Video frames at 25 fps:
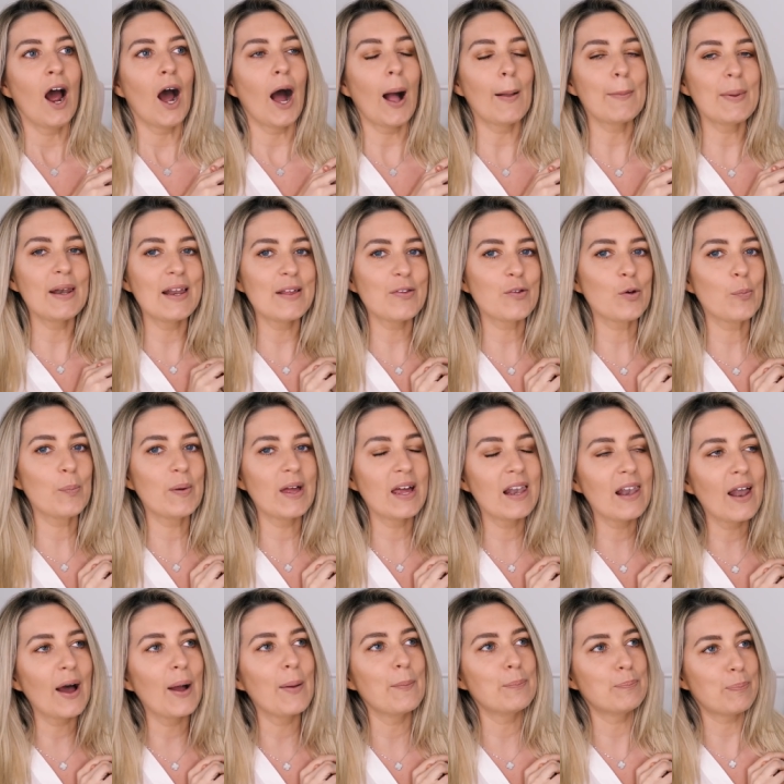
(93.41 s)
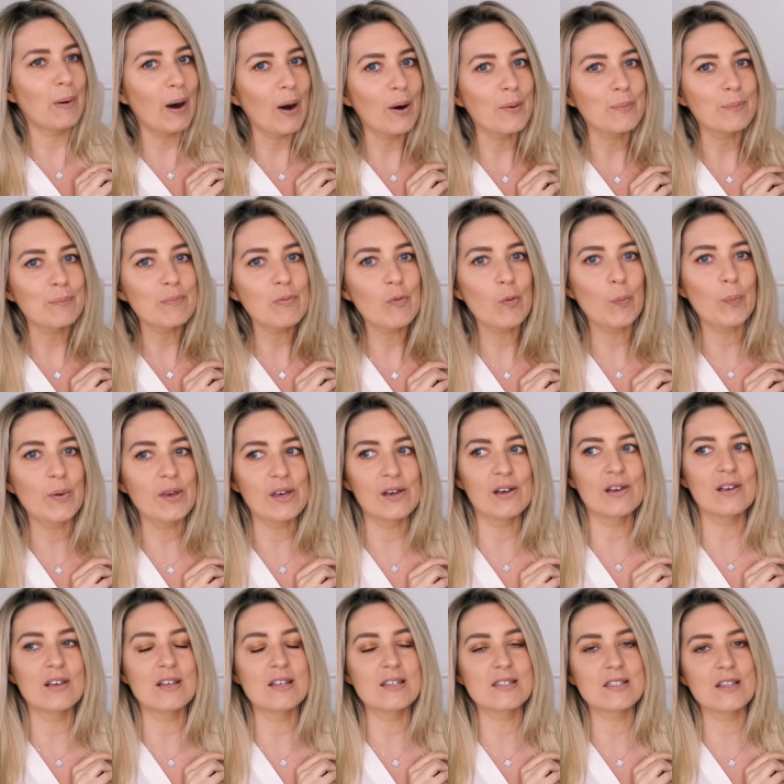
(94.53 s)
I'm a little bit like bummed
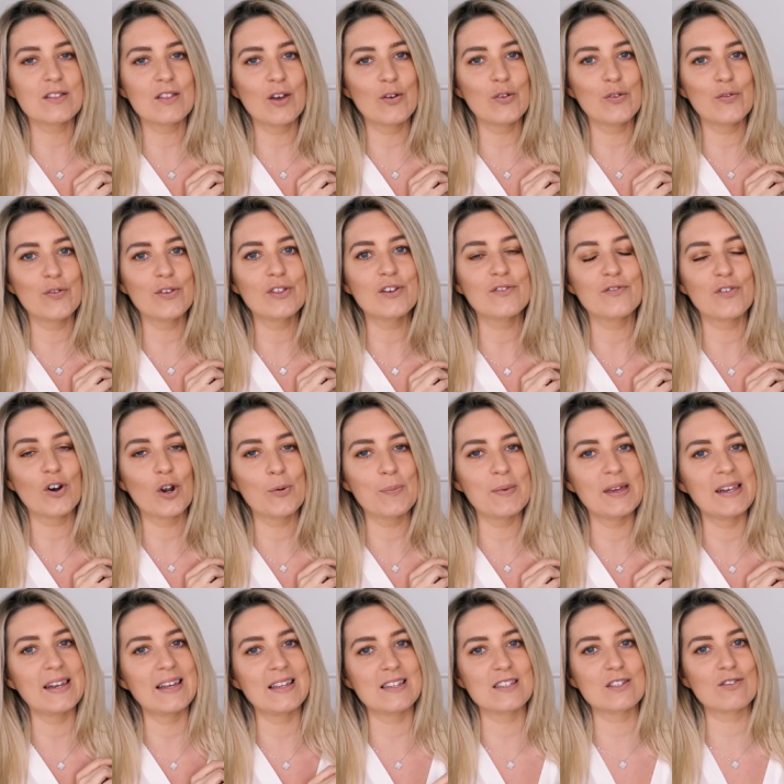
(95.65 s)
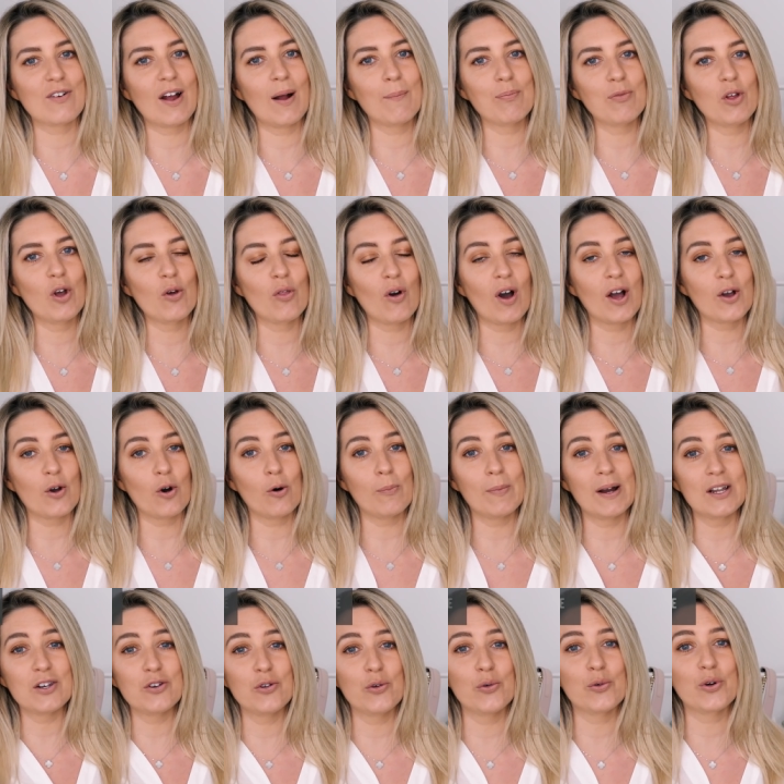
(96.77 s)
because those of you that follow me on Instagram know that I got
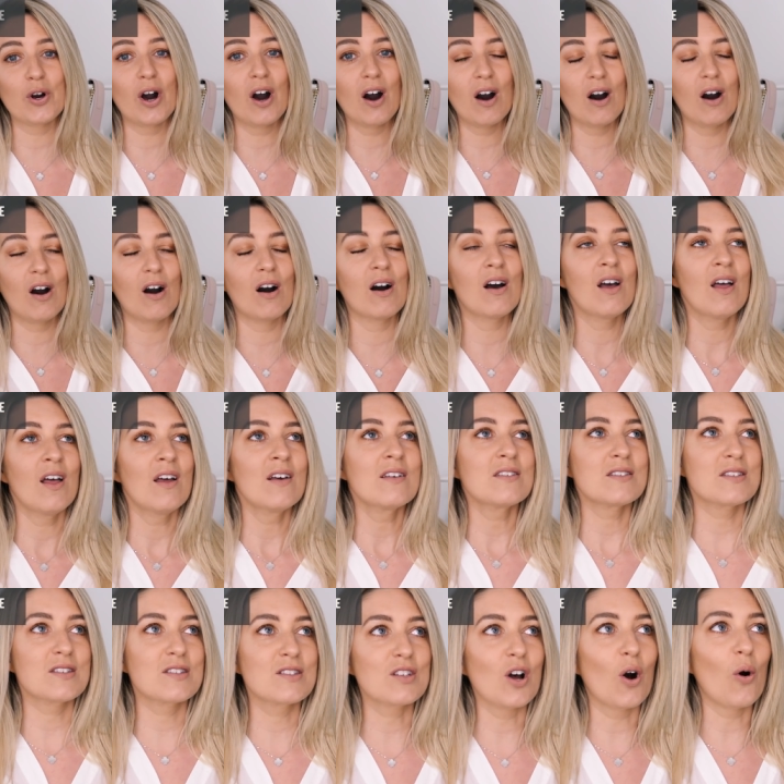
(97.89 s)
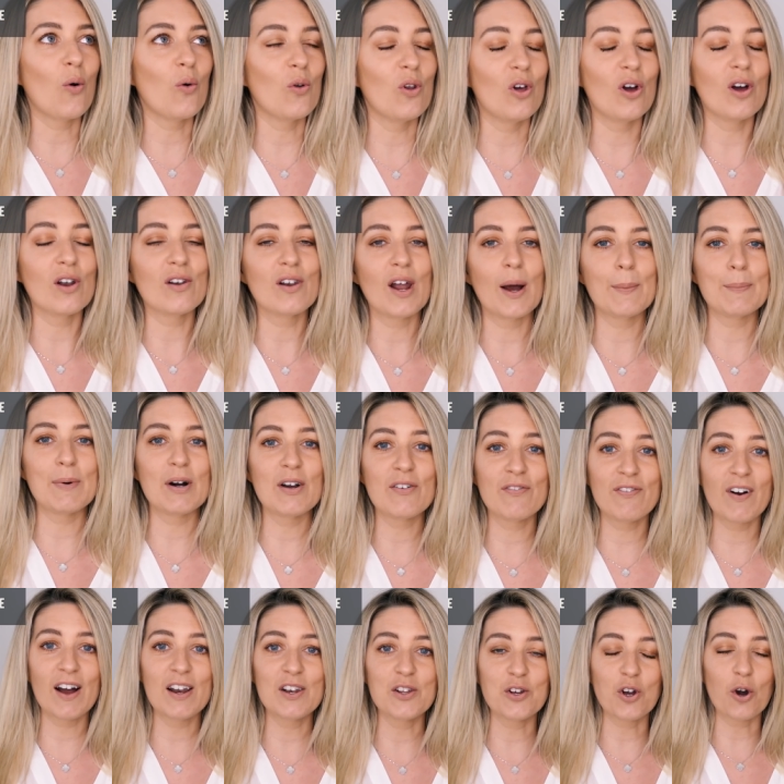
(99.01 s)
my new car stolen like I
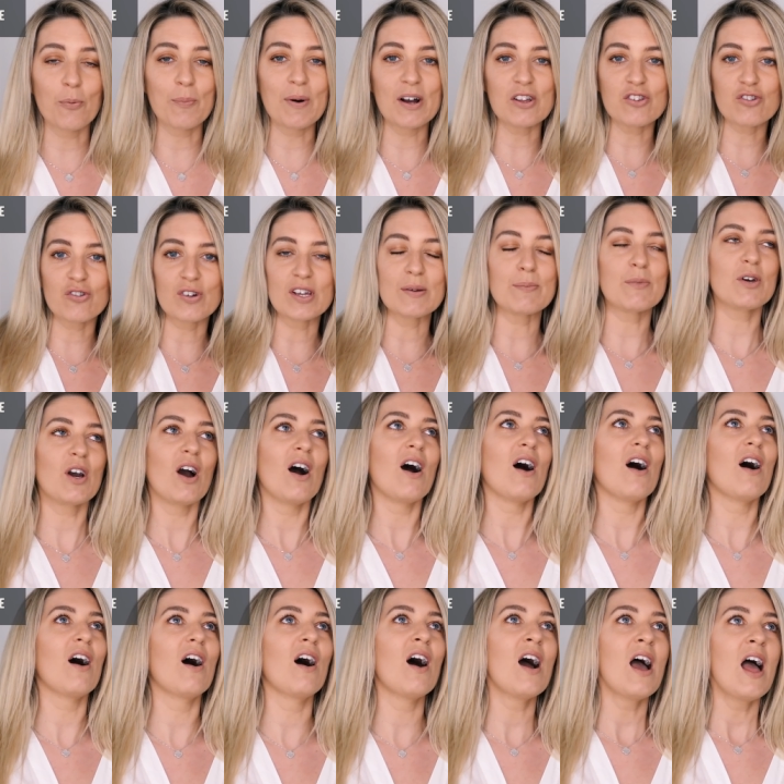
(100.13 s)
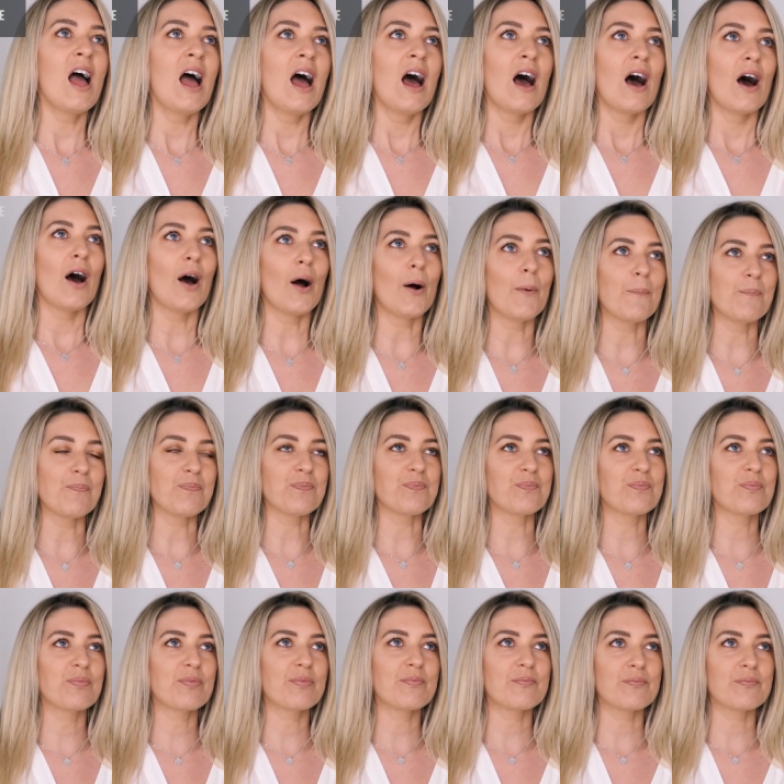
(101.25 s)
finally got my dream car um,